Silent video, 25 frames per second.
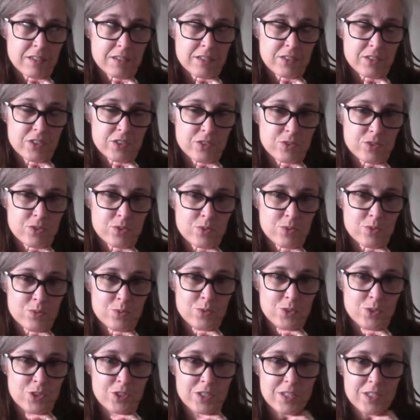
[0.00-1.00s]
And she goes,
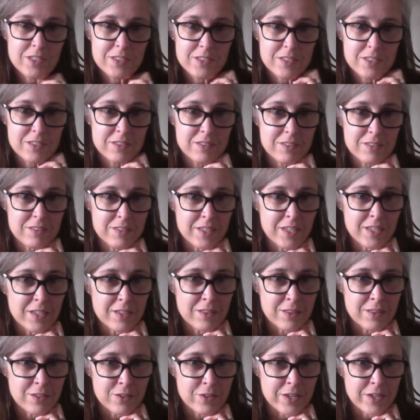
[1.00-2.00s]
well, you need to knit
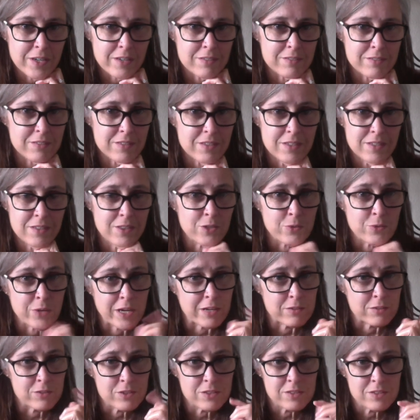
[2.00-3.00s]
in the
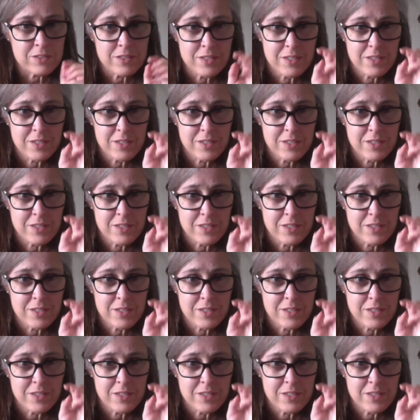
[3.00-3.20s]
rounds,